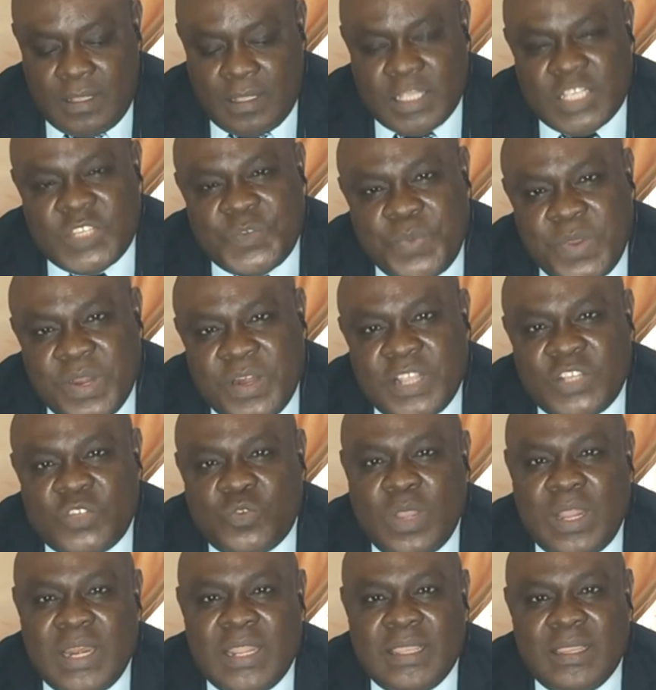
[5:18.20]

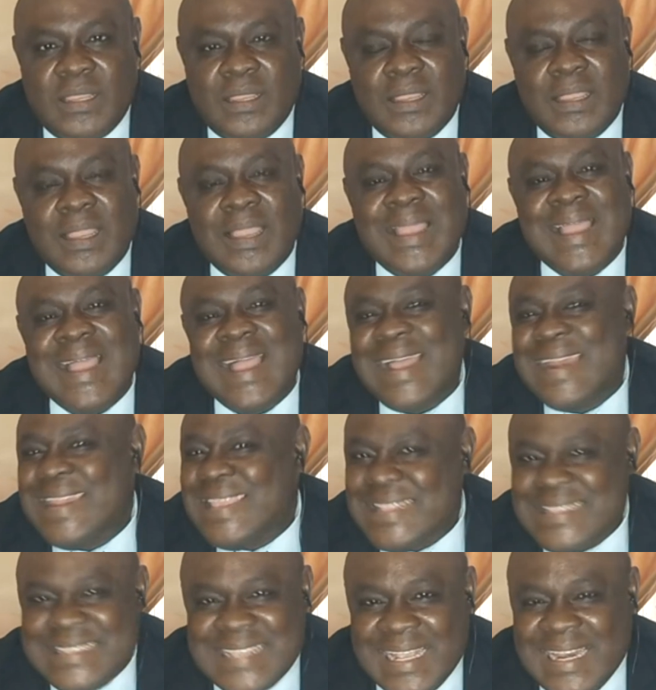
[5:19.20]
spiritually, mm-hmm. and
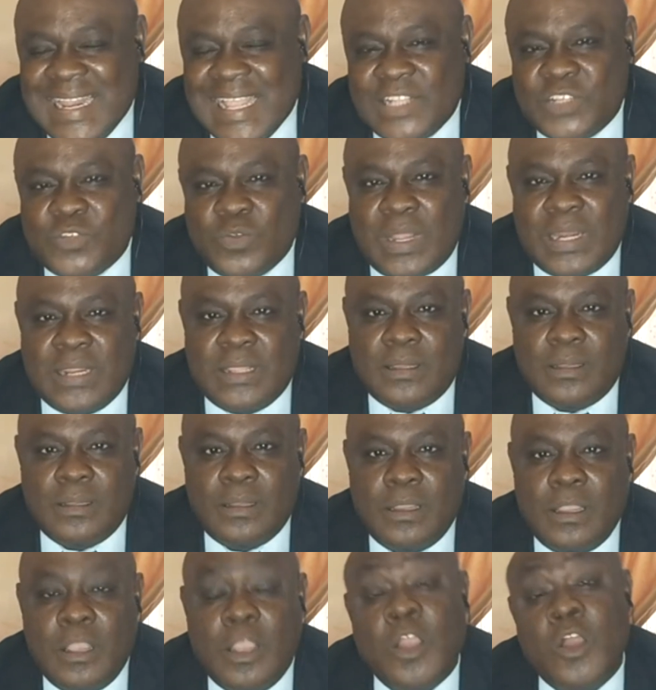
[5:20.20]
intellectually
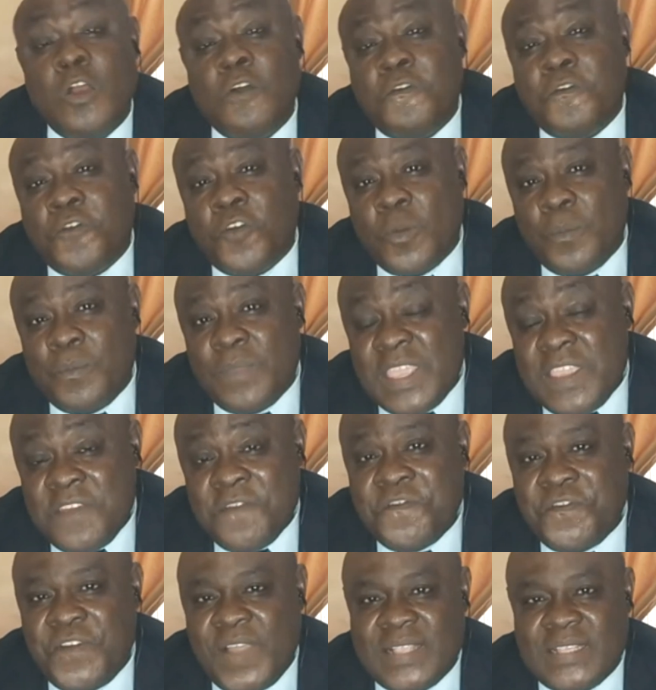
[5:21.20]
from
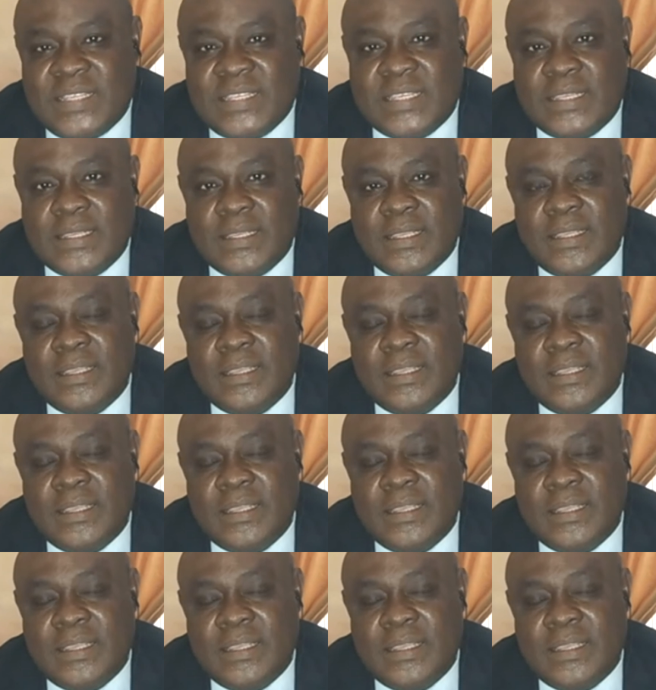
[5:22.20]
infancy